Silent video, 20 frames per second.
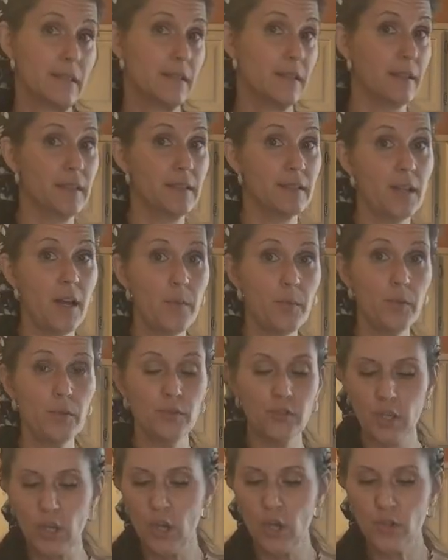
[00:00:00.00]
easily
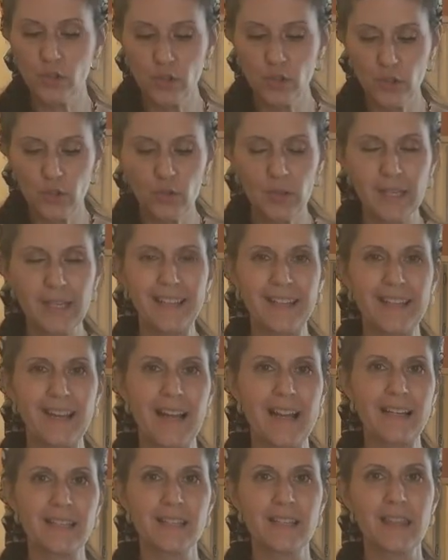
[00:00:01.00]
doubled, so you can get
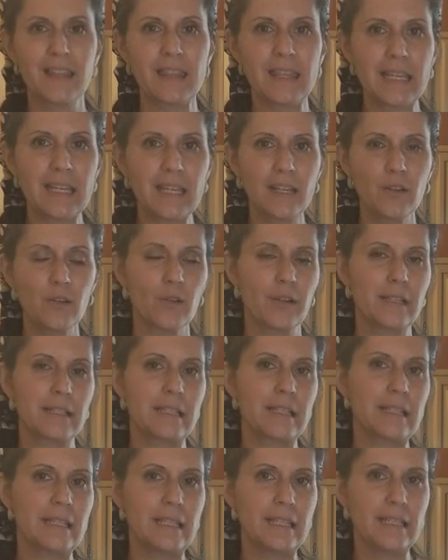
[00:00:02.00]
as thick or
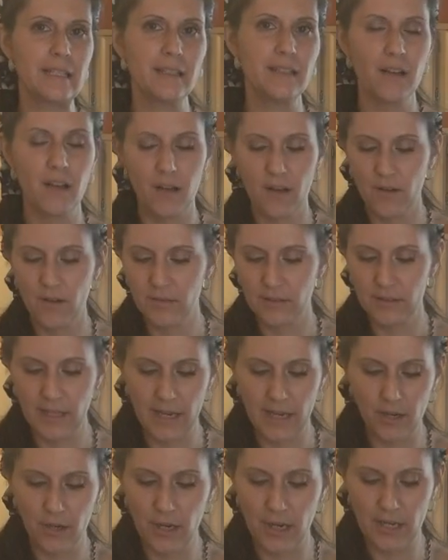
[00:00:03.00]
as thin of a
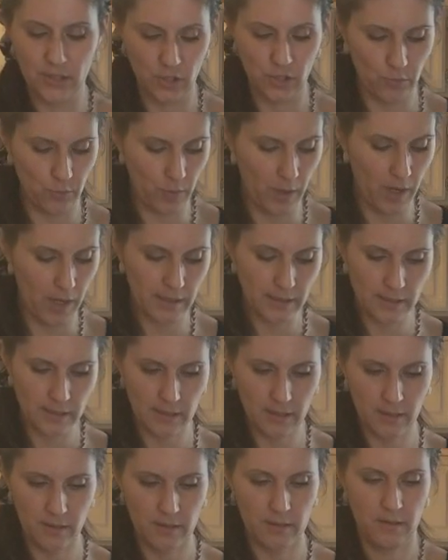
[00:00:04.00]
layer as you
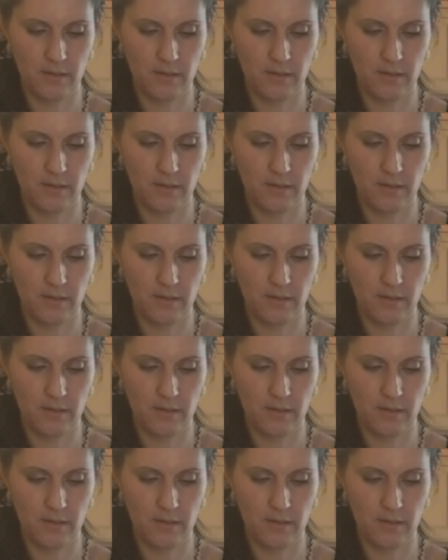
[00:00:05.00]
want.